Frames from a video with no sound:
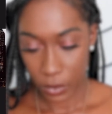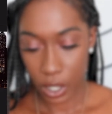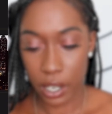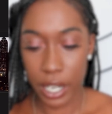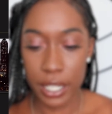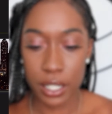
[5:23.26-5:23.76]

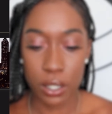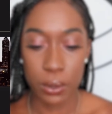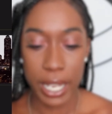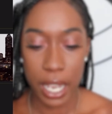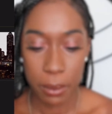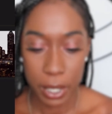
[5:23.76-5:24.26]
All right, and so
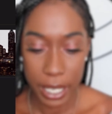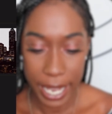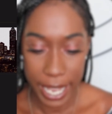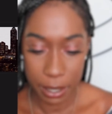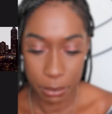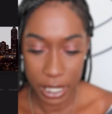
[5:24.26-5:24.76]
now I'm gonna
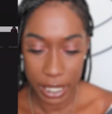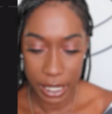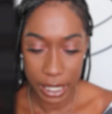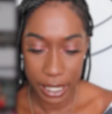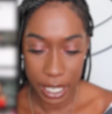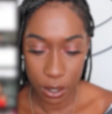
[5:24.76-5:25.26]
add me
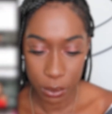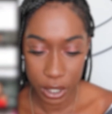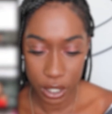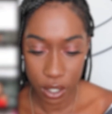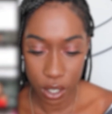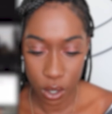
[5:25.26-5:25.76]
in. I don't
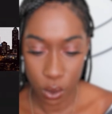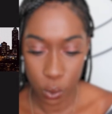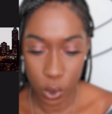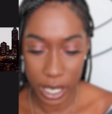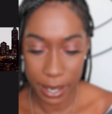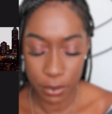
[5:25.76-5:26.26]
really know
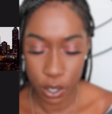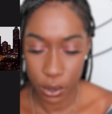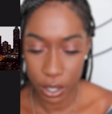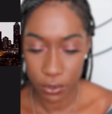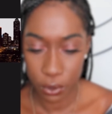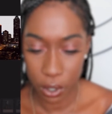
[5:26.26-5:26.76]
what I'm
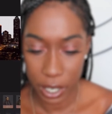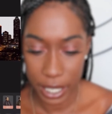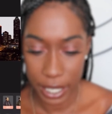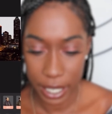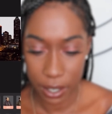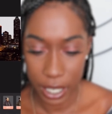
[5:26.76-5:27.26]
going for right
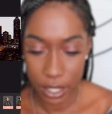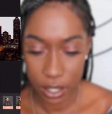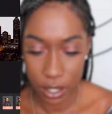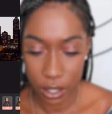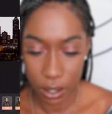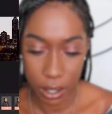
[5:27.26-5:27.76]
now. I just
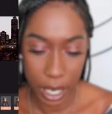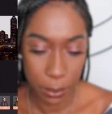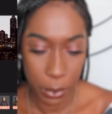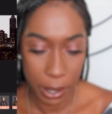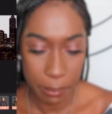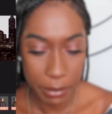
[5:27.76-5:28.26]
know I
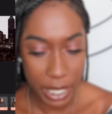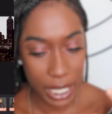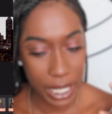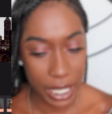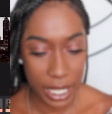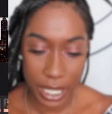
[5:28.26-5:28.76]
want
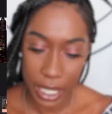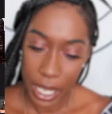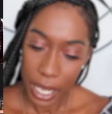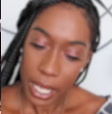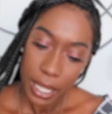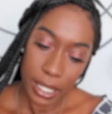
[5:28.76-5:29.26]
me,
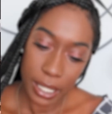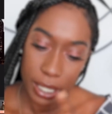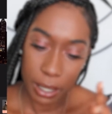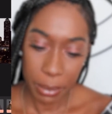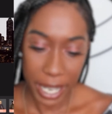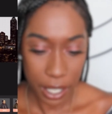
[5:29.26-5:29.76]
the
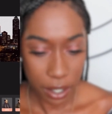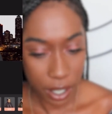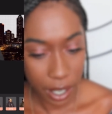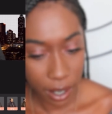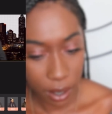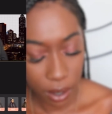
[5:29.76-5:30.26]
city
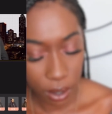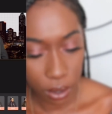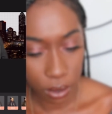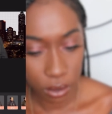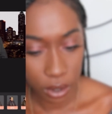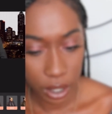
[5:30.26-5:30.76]

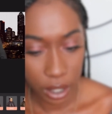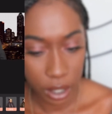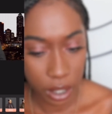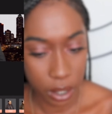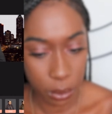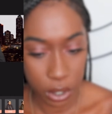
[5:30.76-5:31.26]
background,
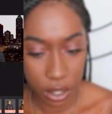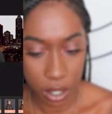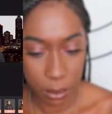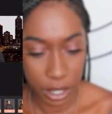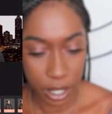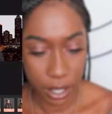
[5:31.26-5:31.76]
and we're just
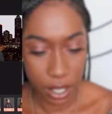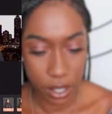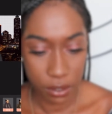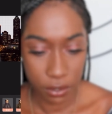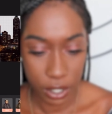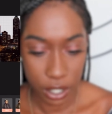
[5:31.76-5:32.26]
gonna play around
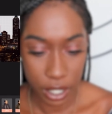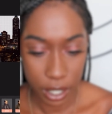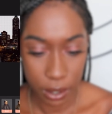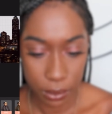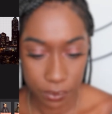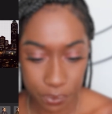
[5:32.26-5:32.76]
and figure it
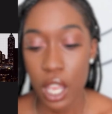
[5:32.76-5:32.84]
out.